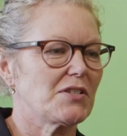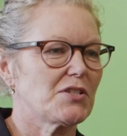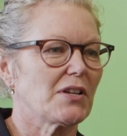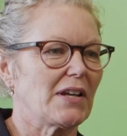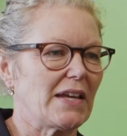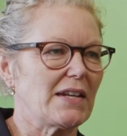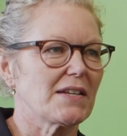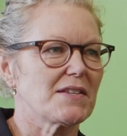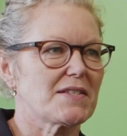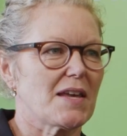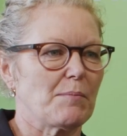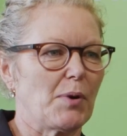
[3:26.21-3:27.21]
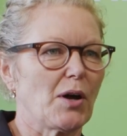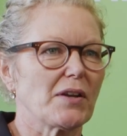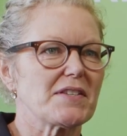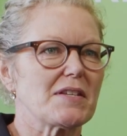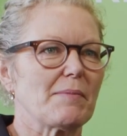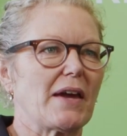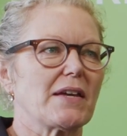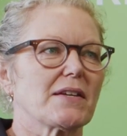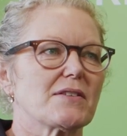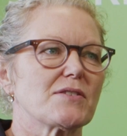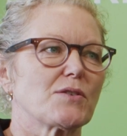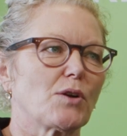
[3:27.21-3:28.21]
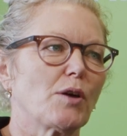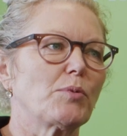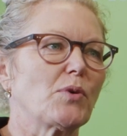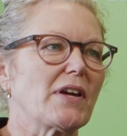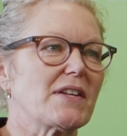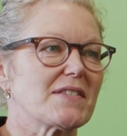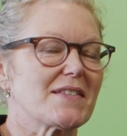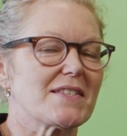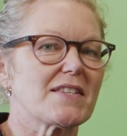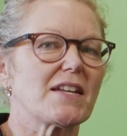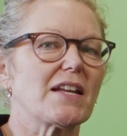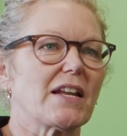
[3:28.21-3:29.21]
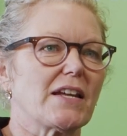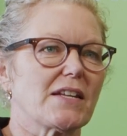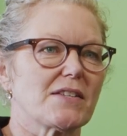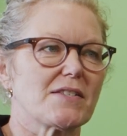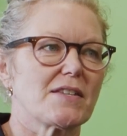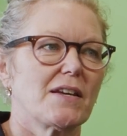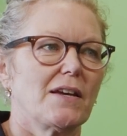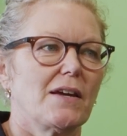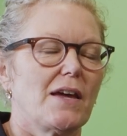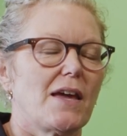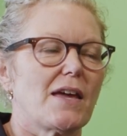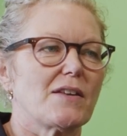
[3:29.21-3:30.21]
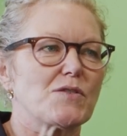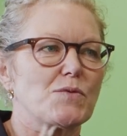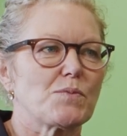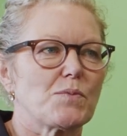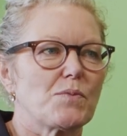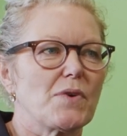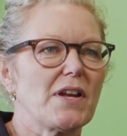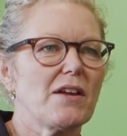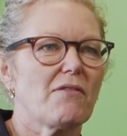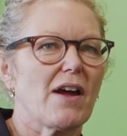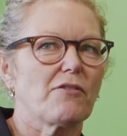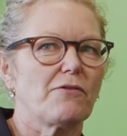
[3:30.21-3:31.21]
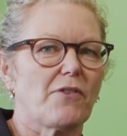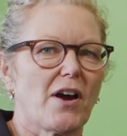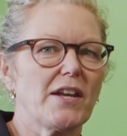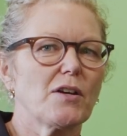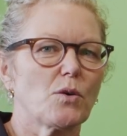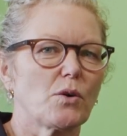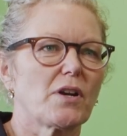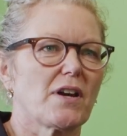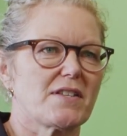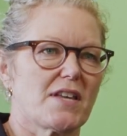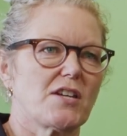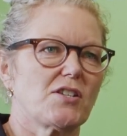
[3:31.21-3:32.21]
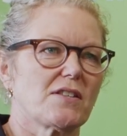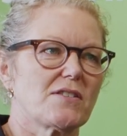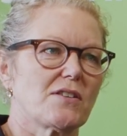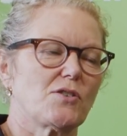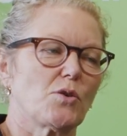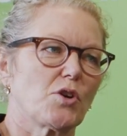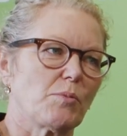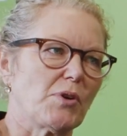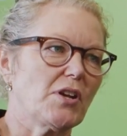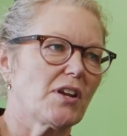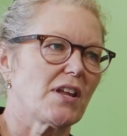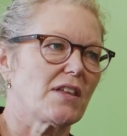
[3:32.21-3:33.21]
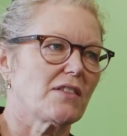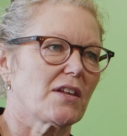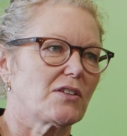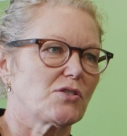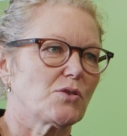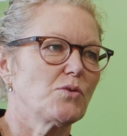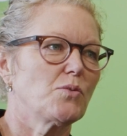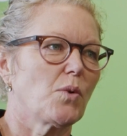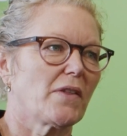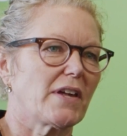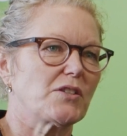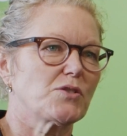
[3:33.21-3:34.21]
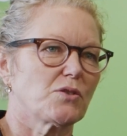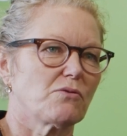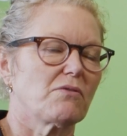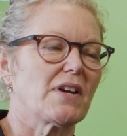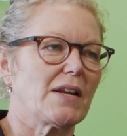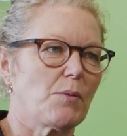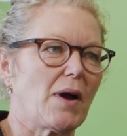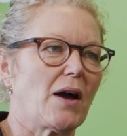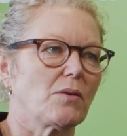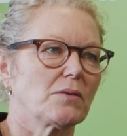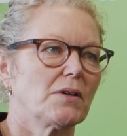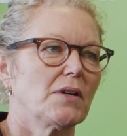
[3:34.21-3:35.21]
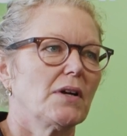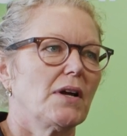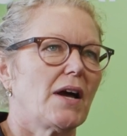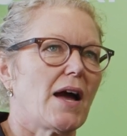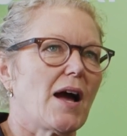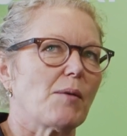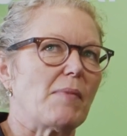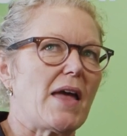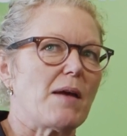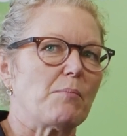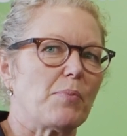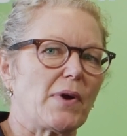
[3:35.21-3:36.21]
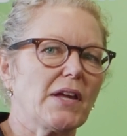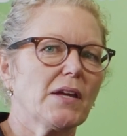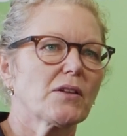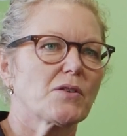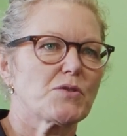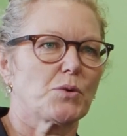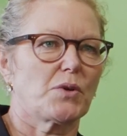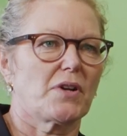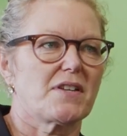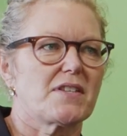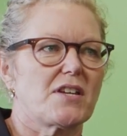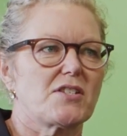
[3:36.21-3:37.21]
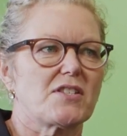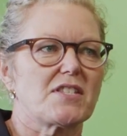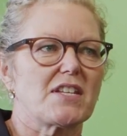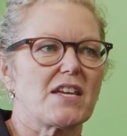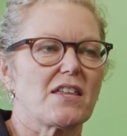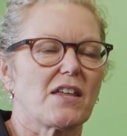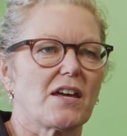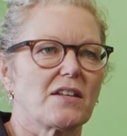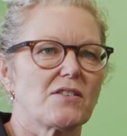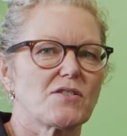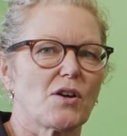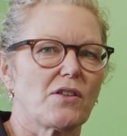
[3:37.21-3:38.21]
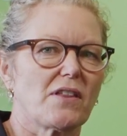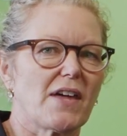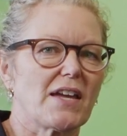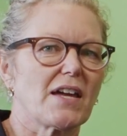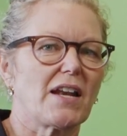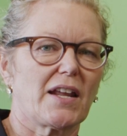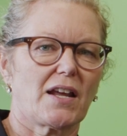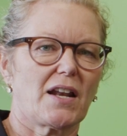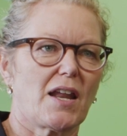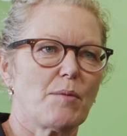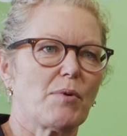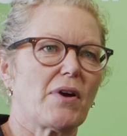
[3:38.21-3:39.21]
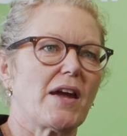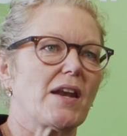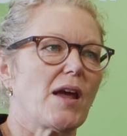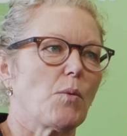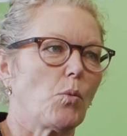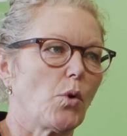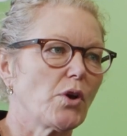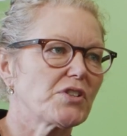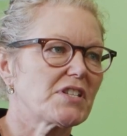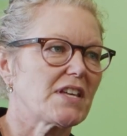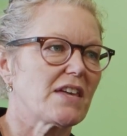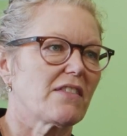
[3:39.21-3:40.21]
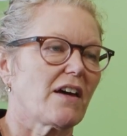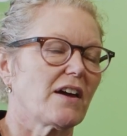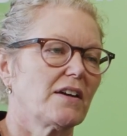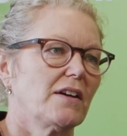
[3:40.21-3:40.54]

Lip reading: leaders and policymakers, global leaders and city leaders, is really around finding organisations in your community that do what they do really well, and bringing those organisations together so that they can collaborate and work together